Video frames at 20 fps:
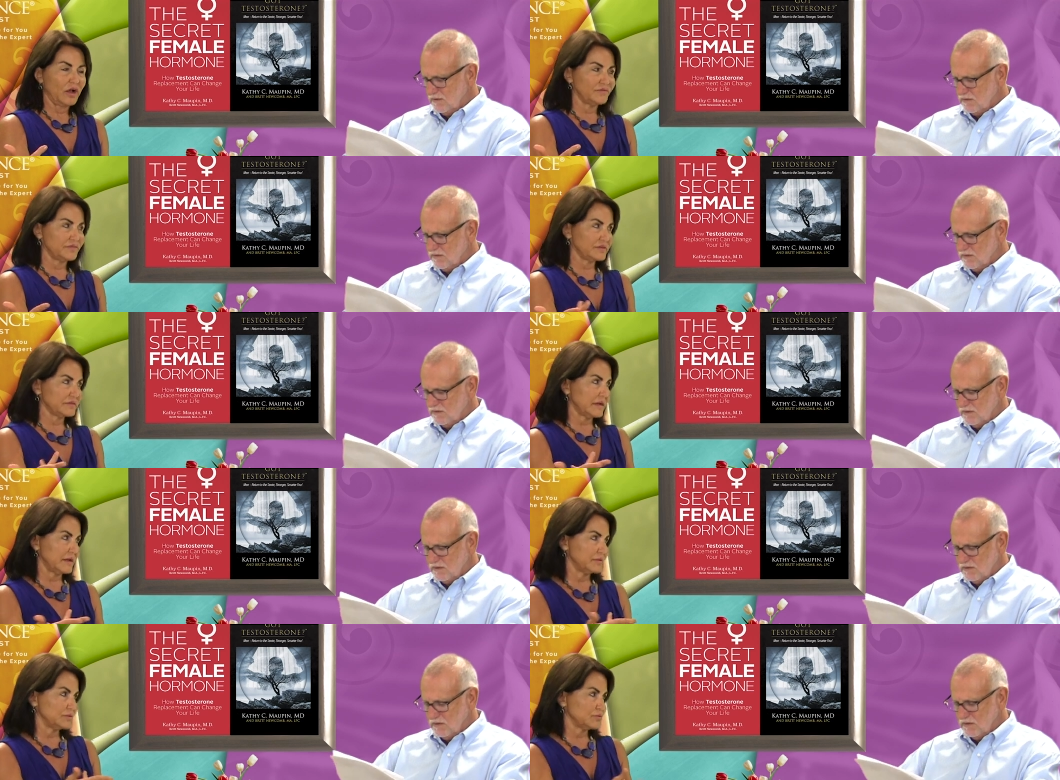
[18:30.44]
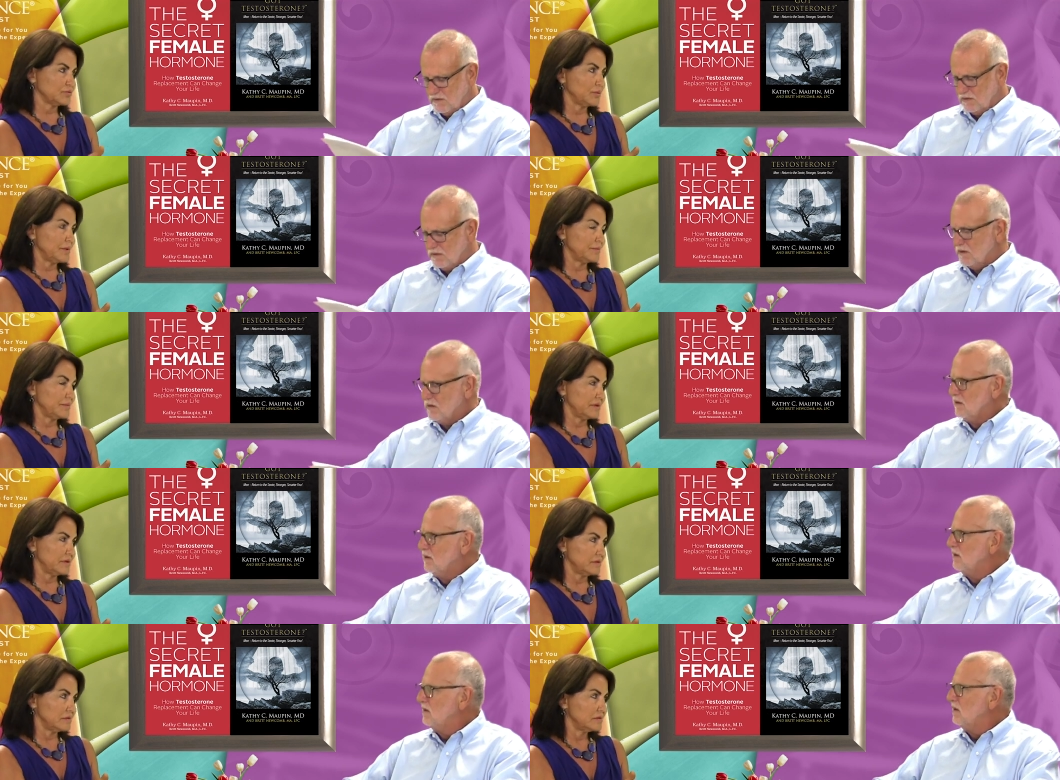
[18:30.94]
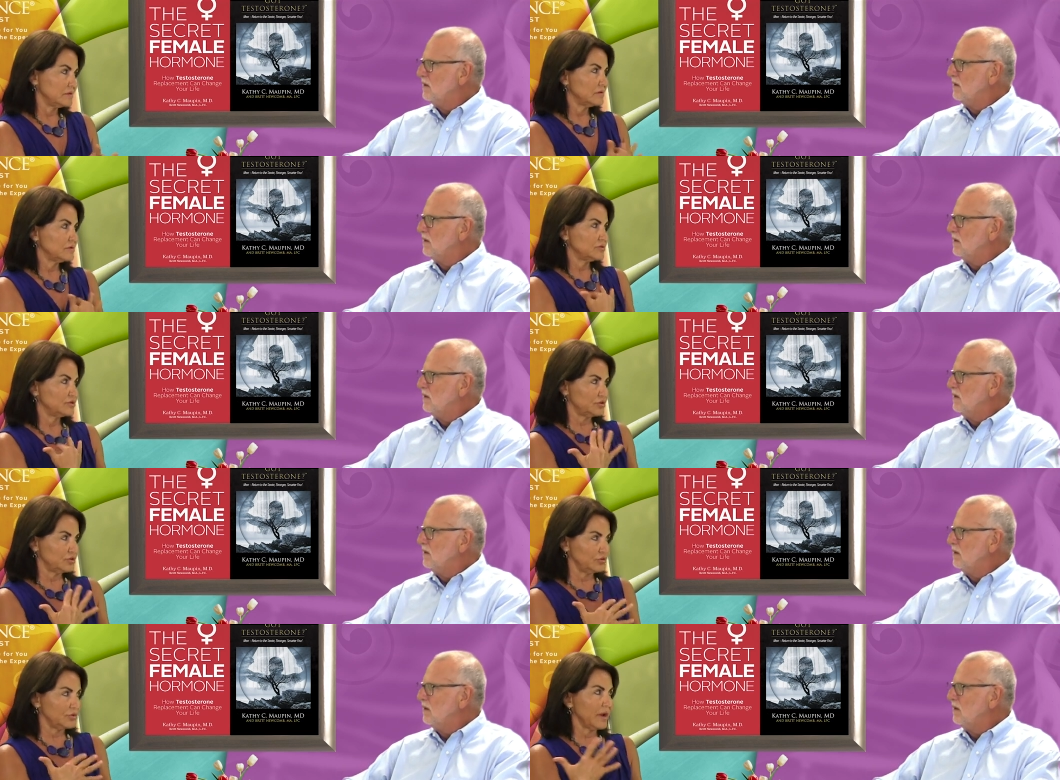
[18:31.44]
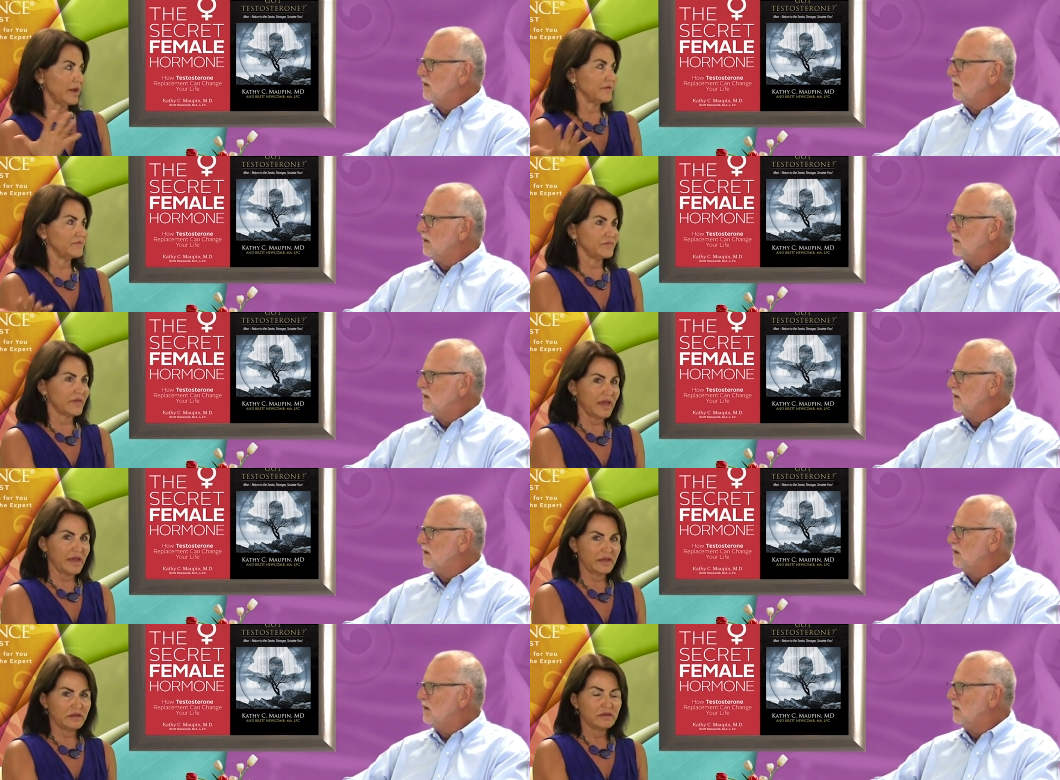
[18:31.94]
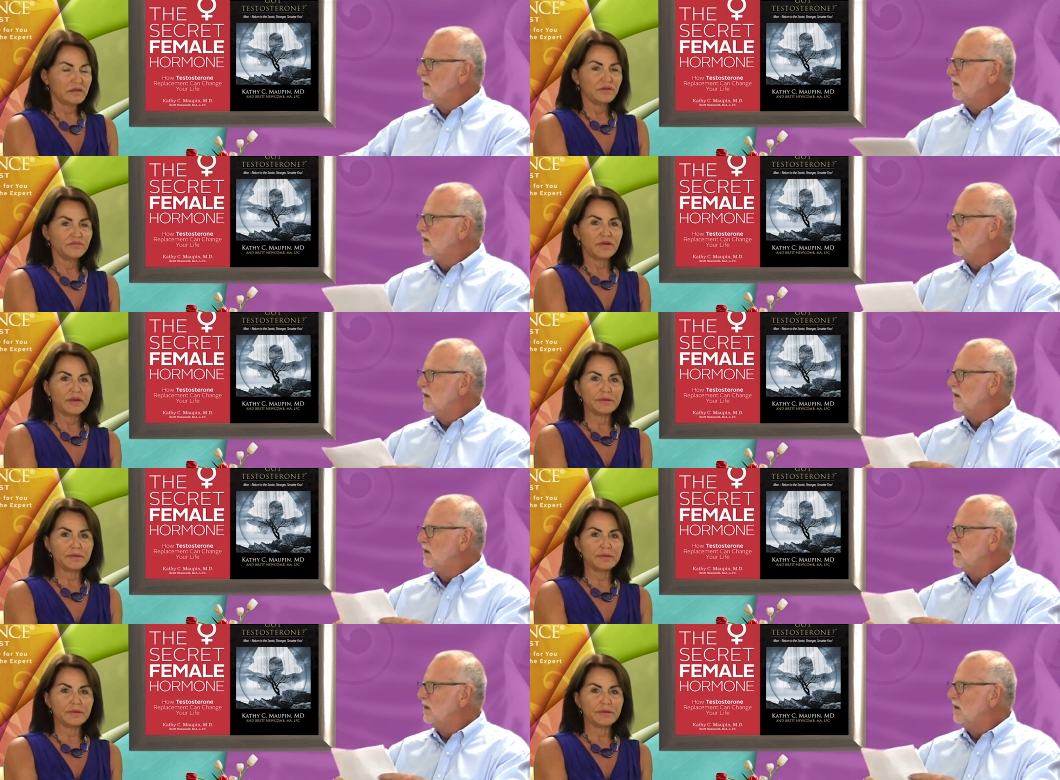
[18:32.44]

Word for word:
Speaker 1: oftentimes women do have that.